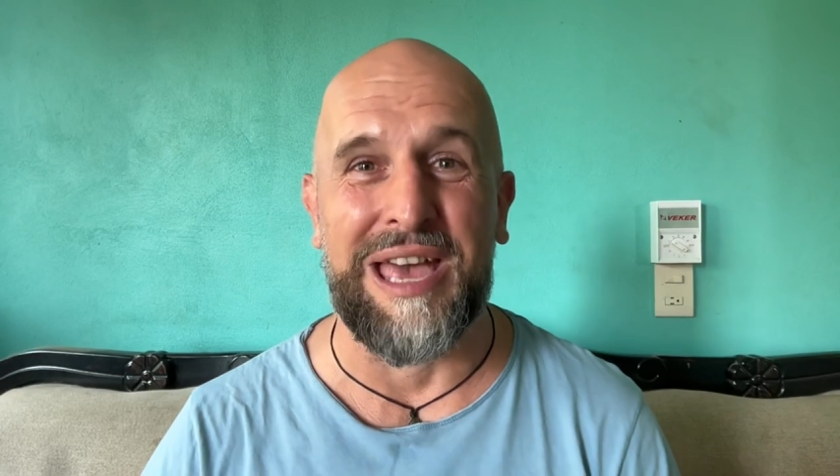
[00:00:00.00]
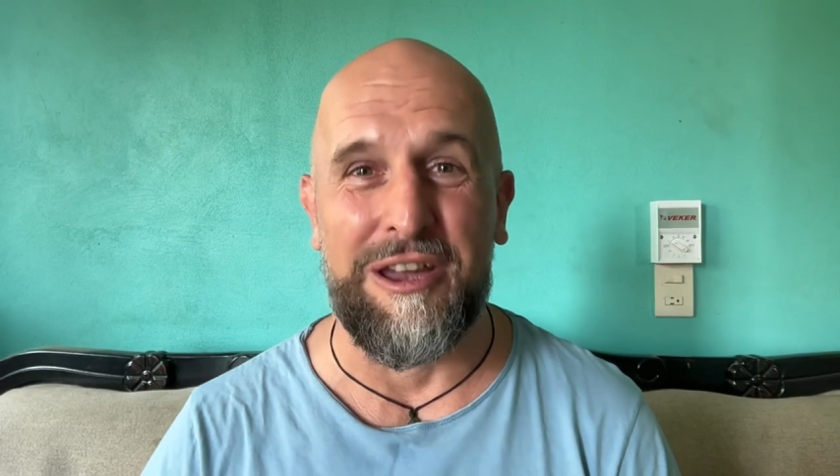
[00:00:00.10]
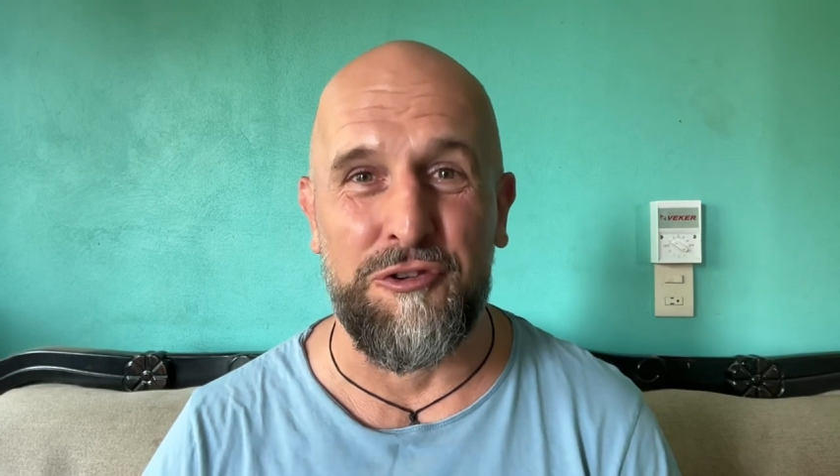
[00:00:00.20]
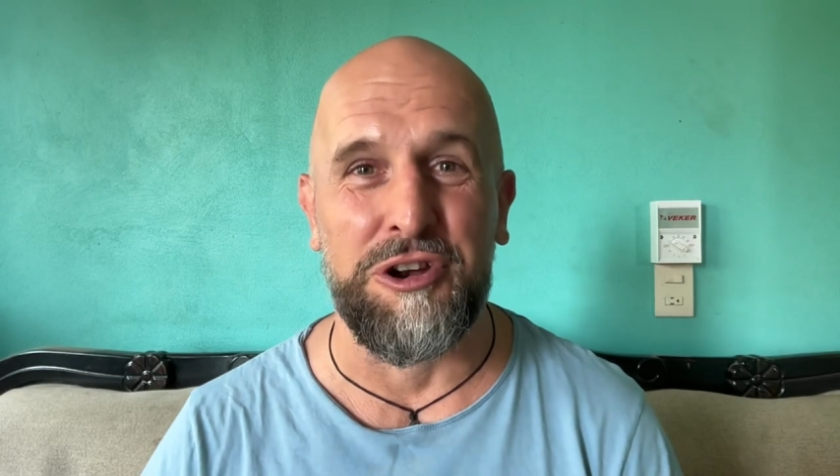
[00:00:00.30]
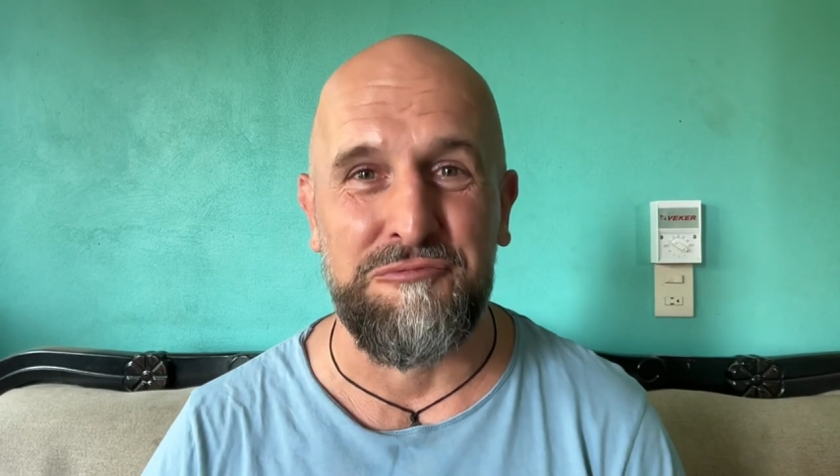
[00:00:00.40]

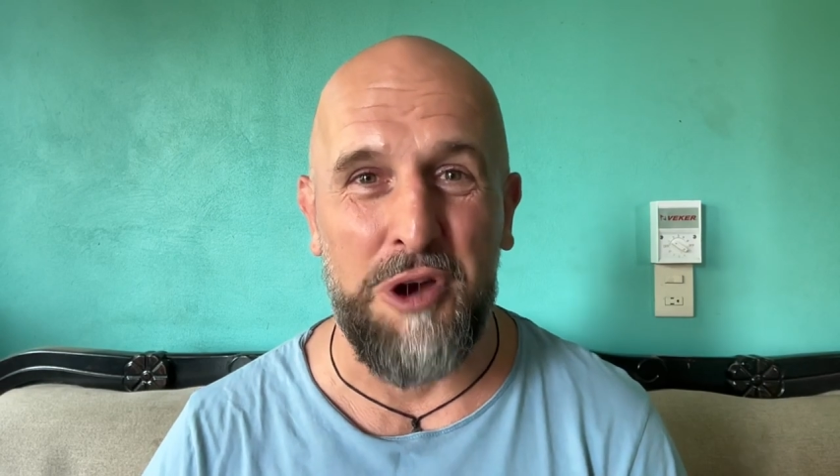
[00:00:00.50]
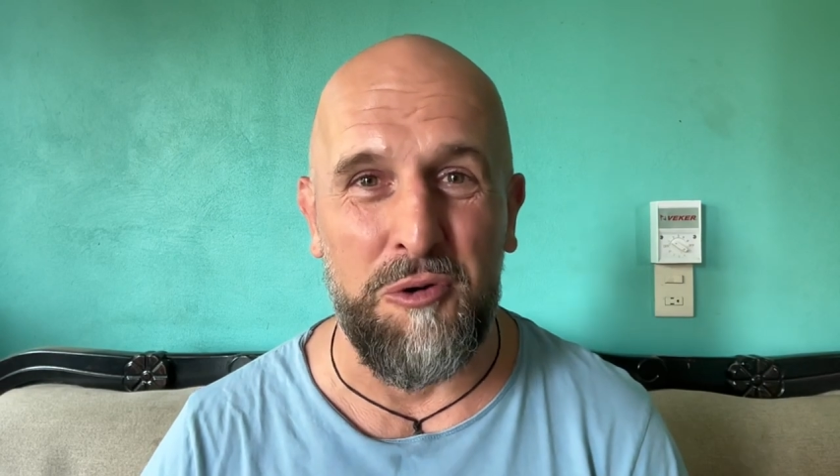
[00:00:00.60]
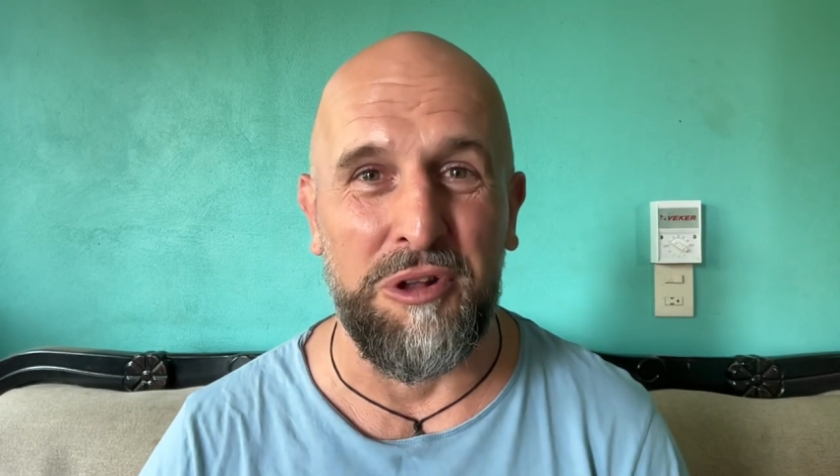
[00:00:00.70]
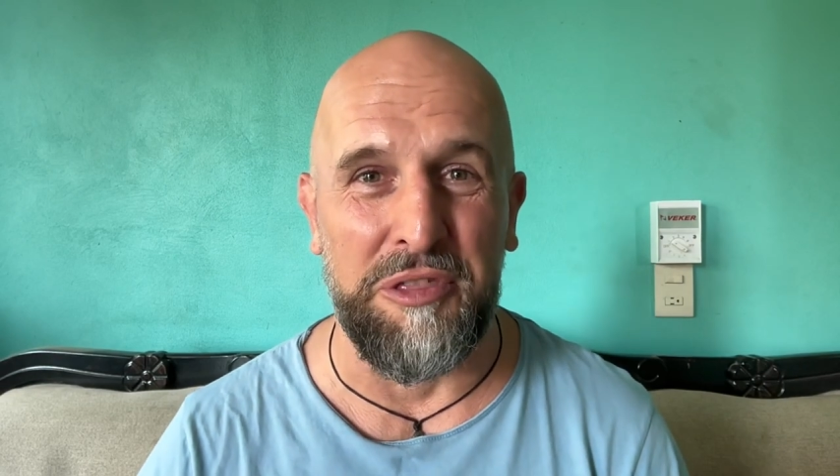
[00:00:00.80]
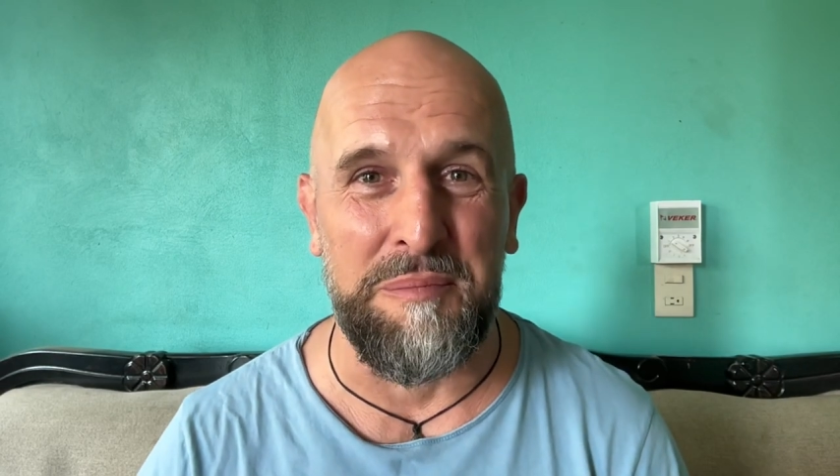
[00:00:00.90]
They are on a
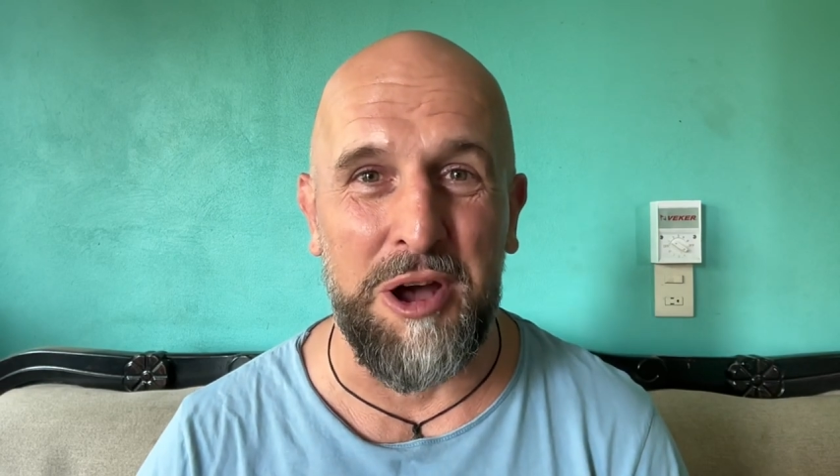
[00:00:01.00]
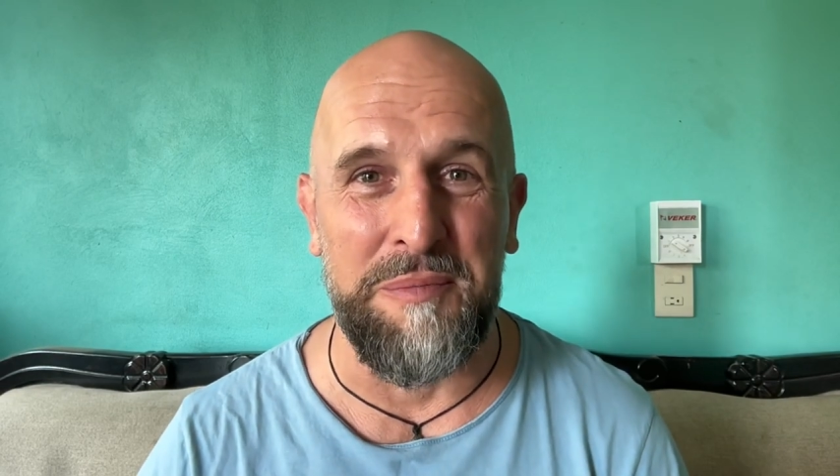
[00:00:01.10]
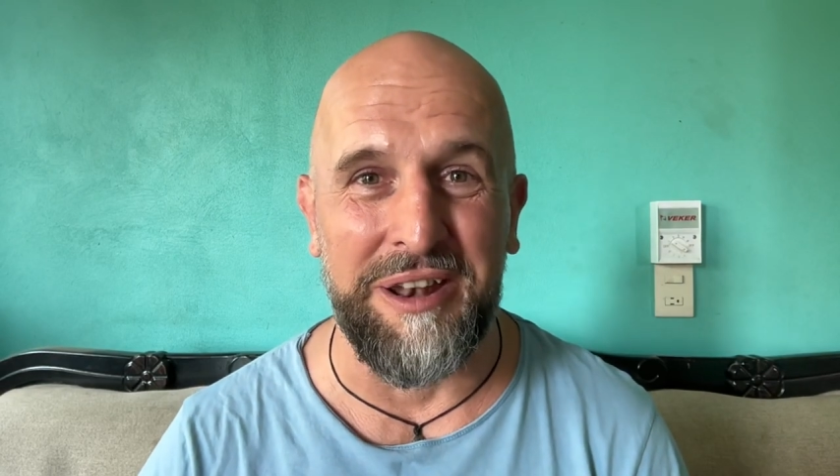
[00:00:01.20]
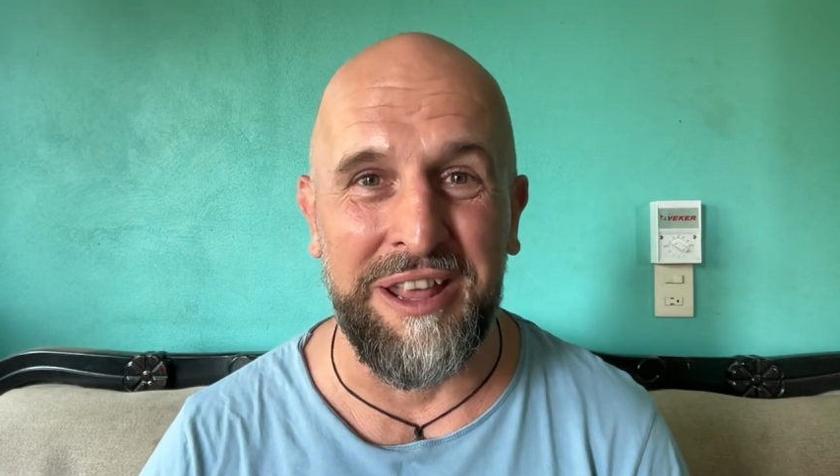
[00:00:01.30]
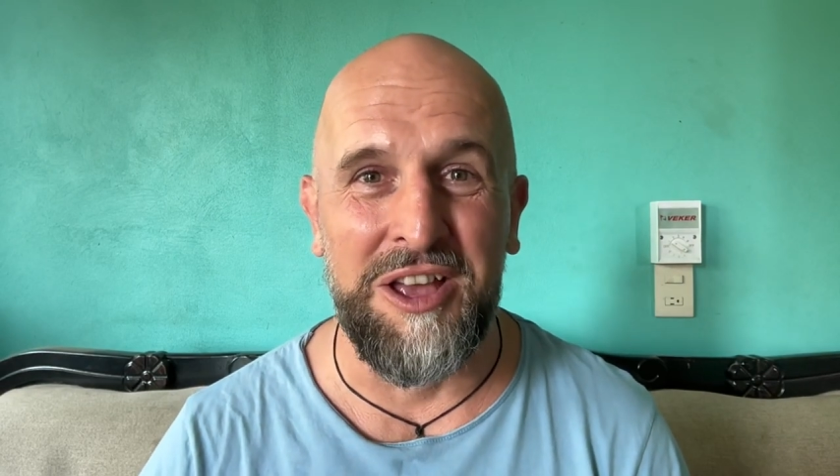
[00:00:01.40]
roll at the
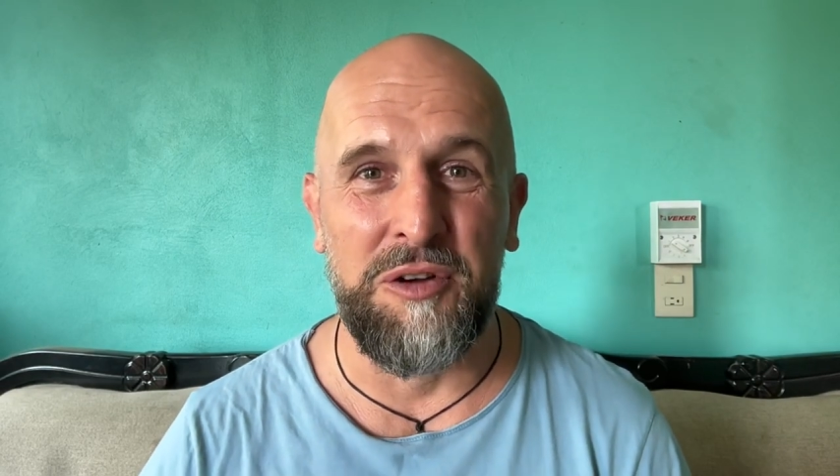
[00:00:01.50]
moment.